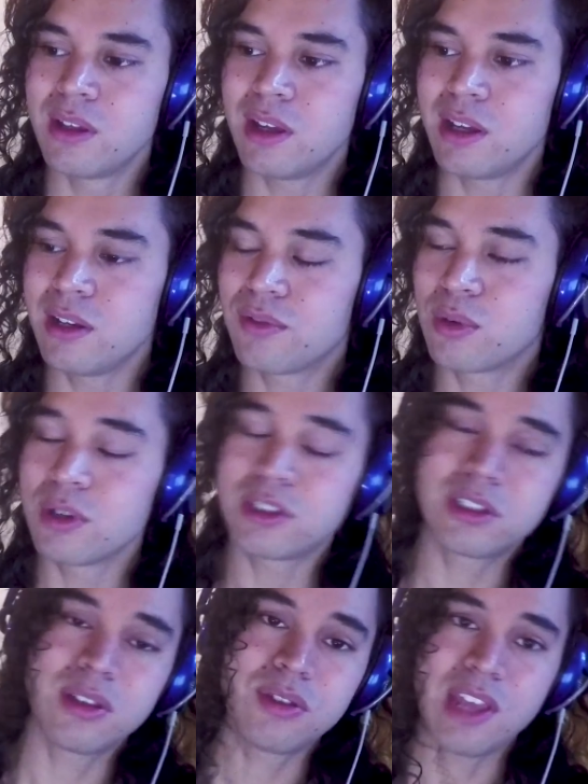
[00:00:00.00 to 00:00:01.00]
And of
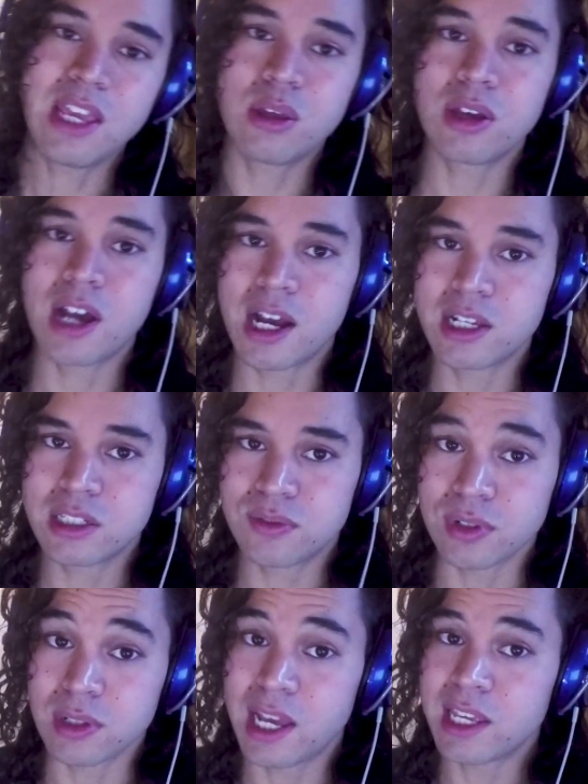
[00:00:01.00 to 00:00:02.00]
course, thank you guys
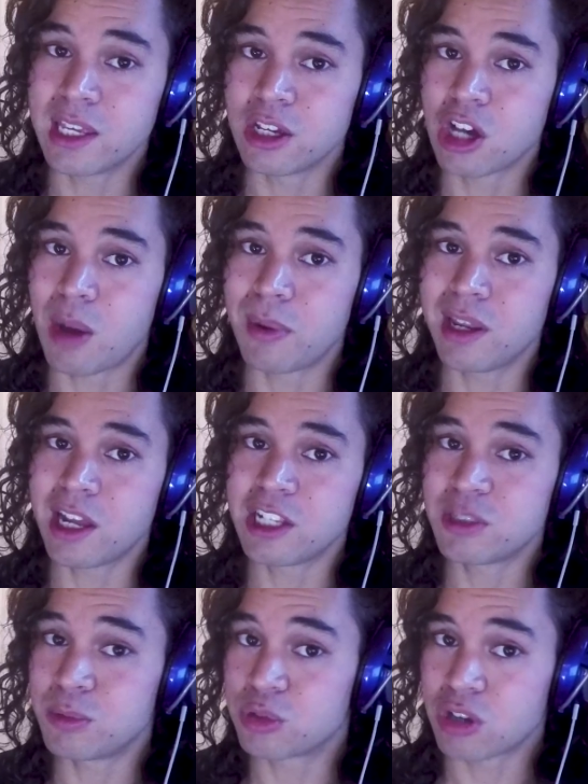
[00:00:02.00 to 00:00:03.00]
for liking, commenting, and
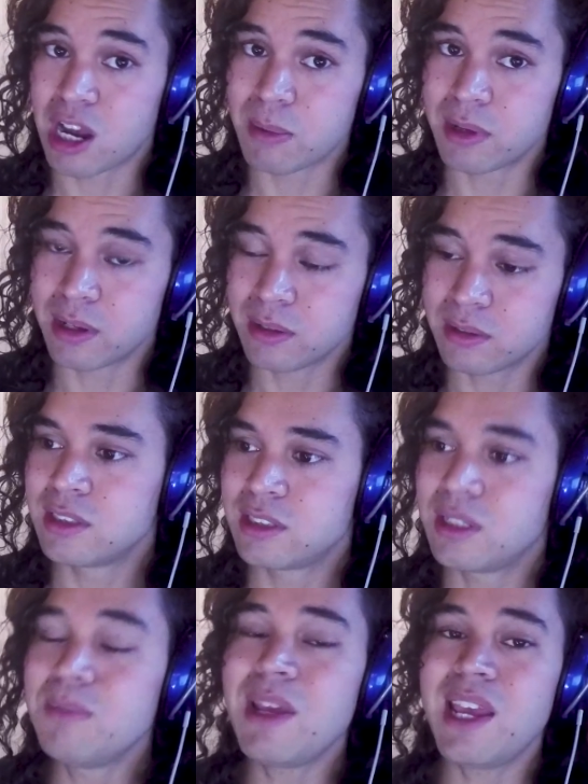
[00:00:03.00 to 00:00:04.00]
subscribing
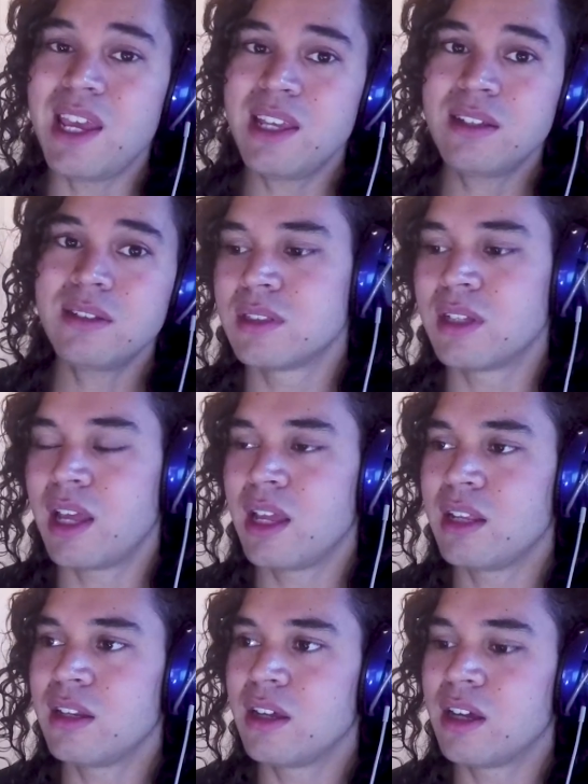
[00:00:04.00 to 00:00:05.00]
to me.
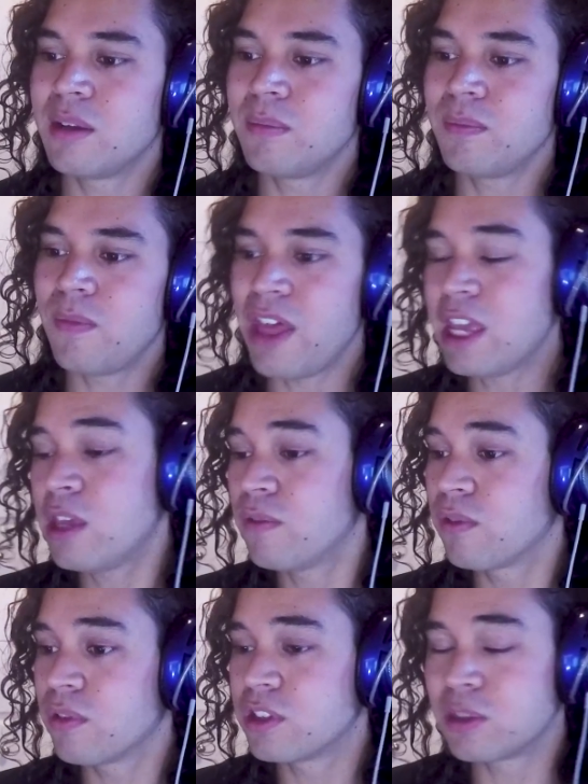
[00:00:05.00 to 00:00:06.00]
And thank you
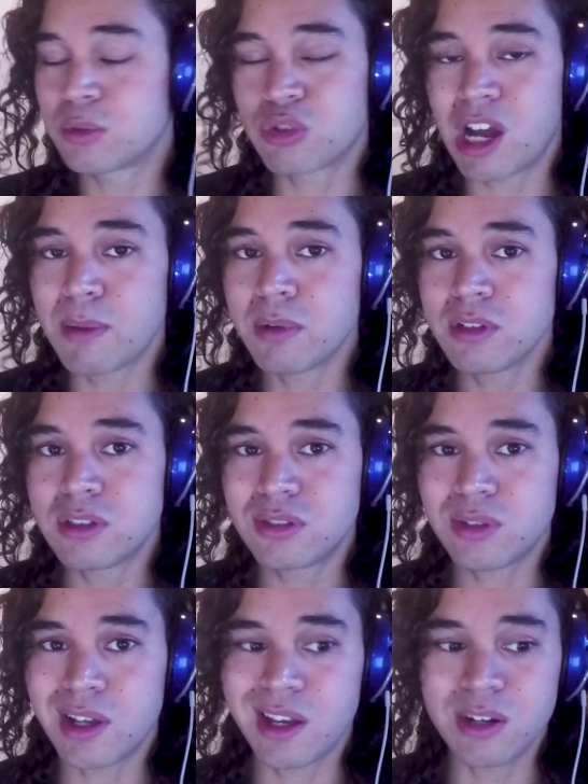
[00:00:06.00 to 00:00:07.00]
for the
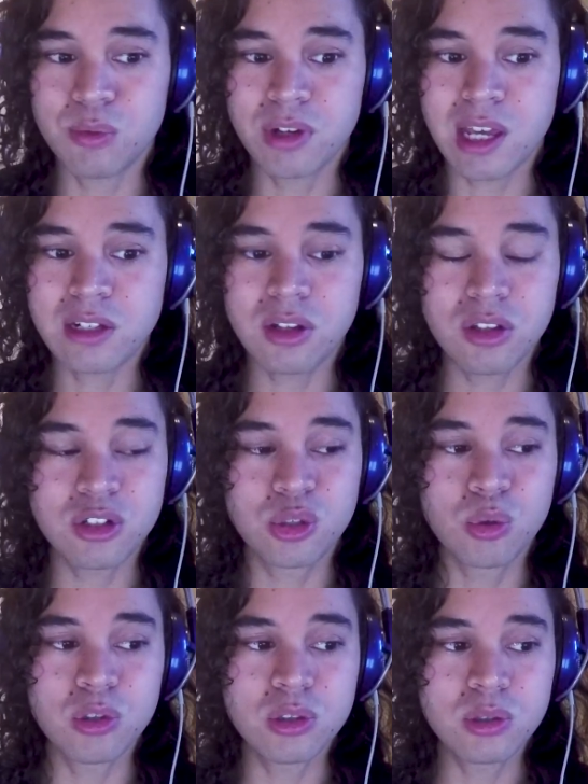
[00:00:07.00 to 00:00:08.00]
subscribers, and we'll get to the
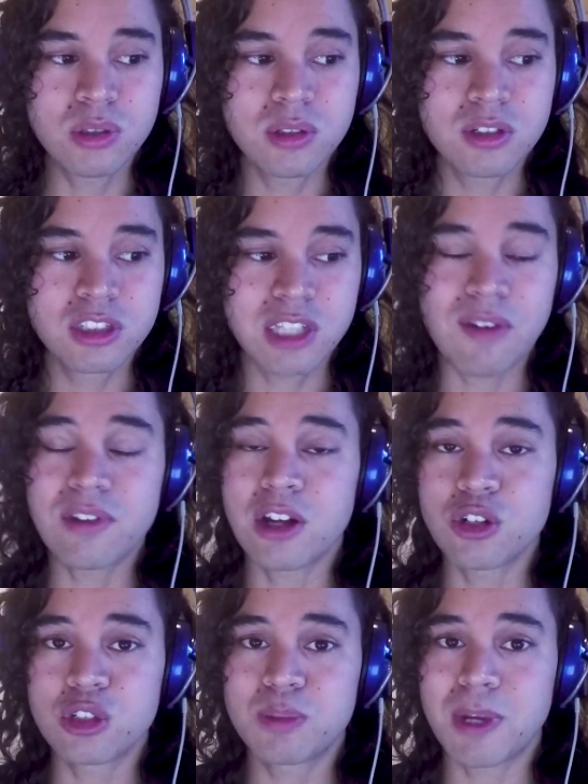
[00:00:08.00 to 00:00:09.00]
Tool
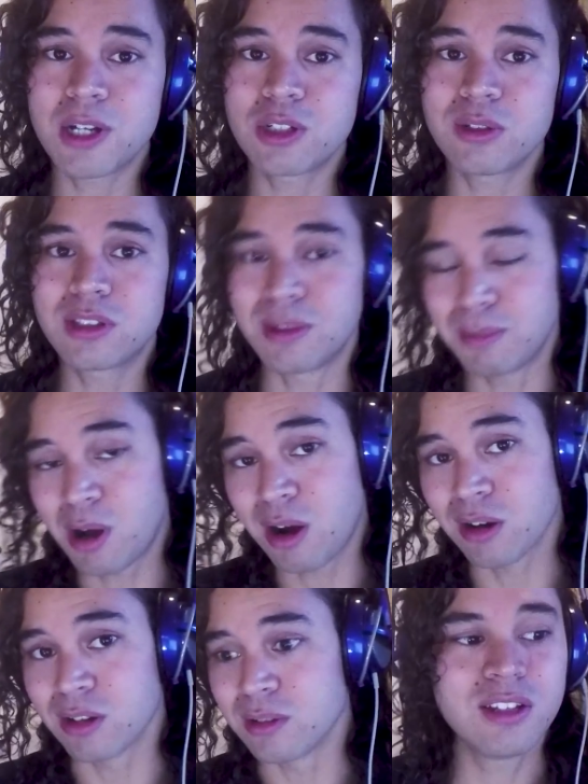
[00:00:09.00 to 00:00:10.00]
700 special
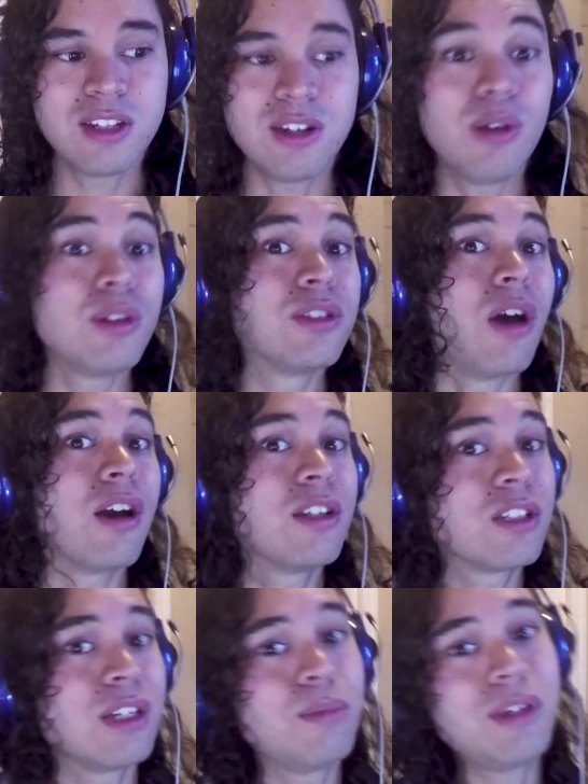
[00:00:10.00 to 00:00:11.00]
tomorrow. Do you know what song it's
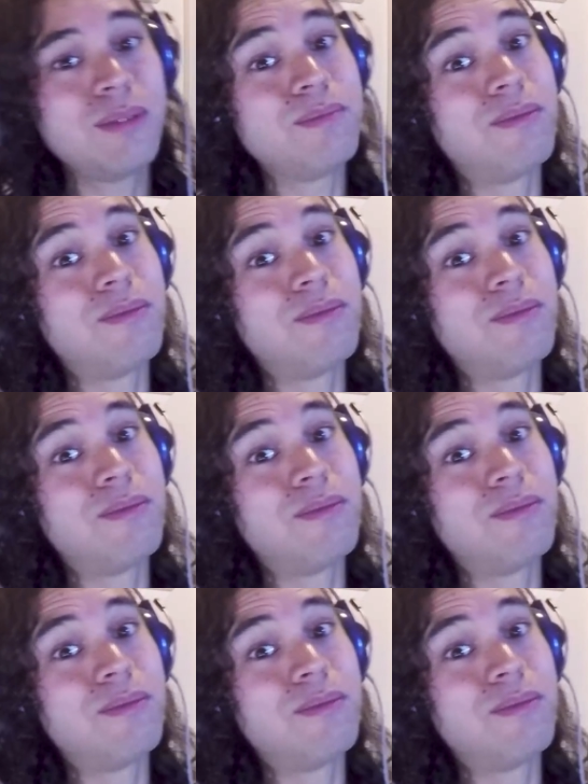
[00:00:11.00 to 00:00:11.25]
gonna be?